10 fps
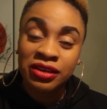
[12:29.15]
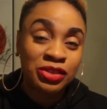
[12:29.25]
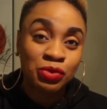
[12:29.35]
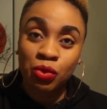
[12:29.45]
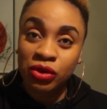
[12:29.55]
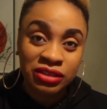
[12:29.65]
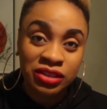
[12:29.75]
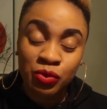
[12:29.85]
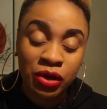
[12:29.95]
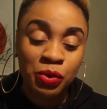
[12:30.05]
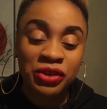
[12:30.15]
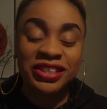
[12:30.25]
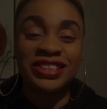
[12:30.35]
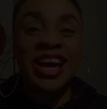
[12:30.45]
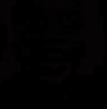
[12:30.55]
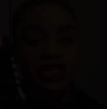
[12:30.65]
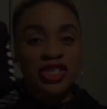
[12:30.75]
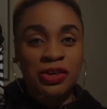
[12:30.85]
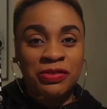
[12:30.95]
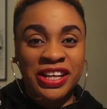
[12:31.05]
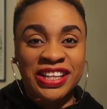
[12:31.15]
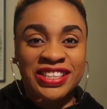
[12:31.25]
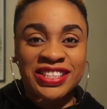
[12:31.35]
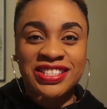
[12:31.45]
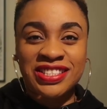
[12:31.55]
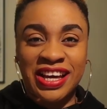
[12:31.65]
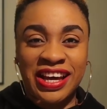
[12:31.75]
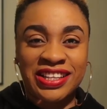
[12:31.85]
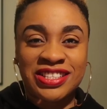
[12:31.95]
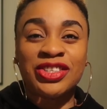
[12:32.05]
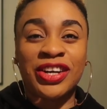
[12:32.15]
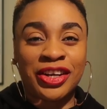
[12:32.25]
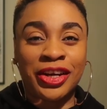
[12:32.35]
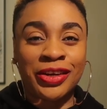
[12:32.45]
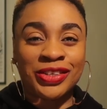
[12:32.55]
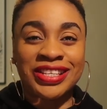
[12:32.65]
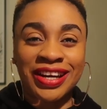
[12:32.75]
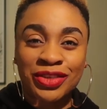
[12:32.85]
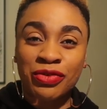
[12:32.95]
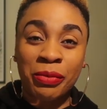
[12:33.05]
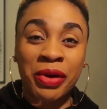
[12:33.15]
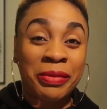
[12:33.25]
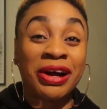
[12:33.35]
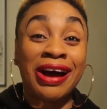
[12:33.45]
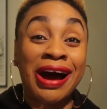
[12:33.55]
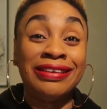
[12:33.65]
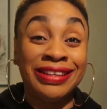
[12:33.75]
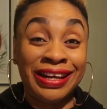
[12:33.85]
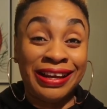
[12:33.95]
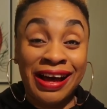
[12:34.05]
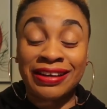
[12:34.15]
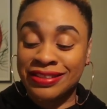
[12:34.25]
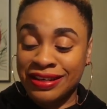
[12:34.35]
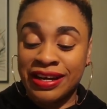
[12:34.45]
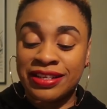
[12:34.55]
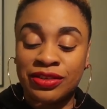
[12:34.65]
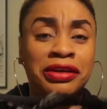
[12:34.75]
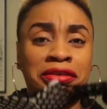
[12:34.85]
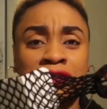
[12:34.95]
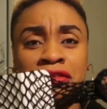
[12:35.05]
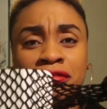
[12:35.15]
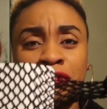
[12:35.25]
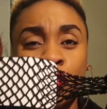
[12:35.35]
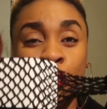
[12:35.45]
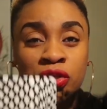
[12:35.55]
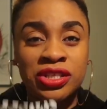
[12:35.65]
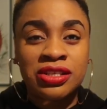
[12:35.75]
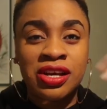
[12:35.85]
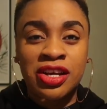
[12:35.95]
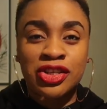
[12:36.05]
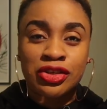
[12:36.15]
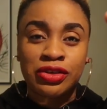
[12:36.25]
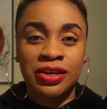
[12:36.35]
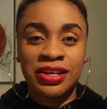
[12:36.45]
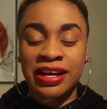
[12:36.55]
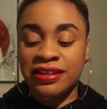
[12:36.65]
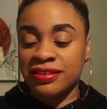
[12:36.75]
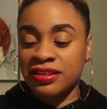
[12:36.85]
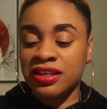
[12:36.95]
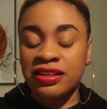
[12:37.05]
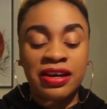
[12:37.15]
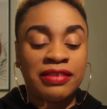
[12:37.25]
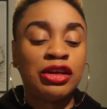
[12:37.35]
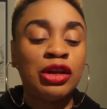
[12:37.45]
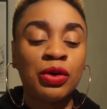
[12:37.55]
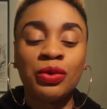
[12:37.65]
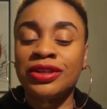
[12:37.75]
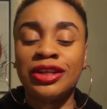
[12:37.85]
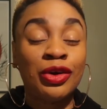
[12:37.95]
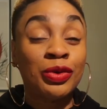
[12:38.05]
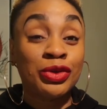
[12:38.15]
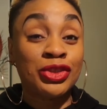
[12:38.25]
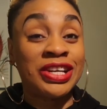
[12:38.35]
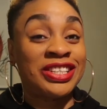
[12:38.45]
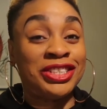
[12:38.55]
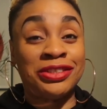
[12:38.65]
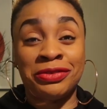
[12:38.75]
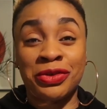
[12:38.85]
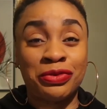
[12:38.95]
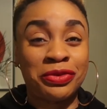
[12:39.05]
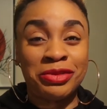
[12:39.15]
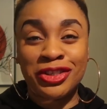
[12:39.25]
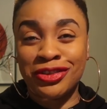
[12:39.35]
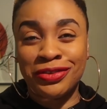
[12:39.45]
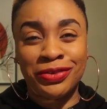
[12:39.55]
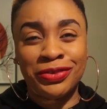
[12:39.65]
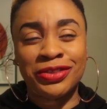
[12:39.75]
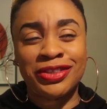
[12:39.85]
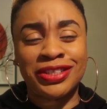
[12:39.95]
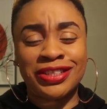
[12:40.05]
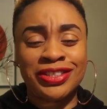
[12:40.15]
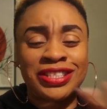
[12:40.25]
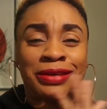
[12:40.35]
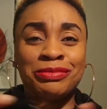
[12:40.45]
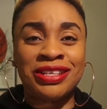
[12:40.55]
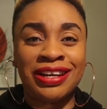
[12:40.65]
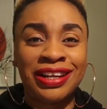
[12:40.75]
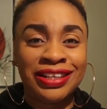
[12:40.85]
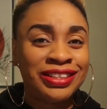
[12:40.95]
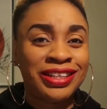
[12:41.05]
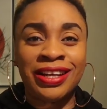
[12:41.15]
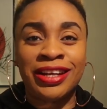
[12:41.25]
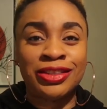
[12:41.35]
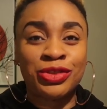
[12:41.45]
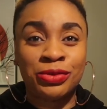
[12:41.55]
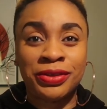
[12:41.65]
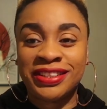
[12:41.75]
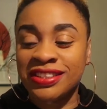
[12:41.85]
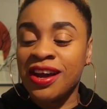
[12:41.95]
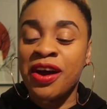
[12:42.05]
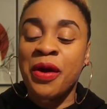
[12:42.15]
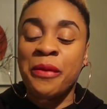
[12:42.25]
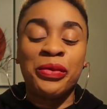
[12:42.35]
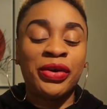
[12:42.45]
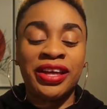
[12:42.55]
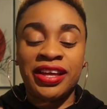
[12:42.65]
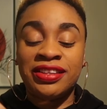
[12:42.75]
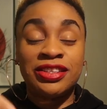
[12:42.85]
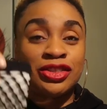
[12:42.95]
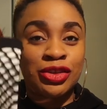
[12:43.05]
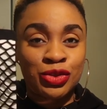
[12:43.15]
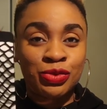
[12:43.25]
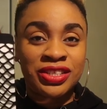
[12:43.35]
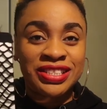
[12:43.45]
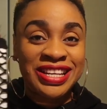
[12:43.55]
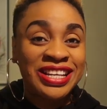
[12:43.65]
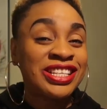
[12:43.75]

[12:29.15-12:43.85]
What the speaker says: It's worth it, well worth it. Some stuff like these tights, you can get your tights from Primark and they last, guys. It's like a hose sock kind of thing. They have the long one. The long one was actually difficult for me to use because it just kept tangling and I tore it. But yeah, this socks one is nice.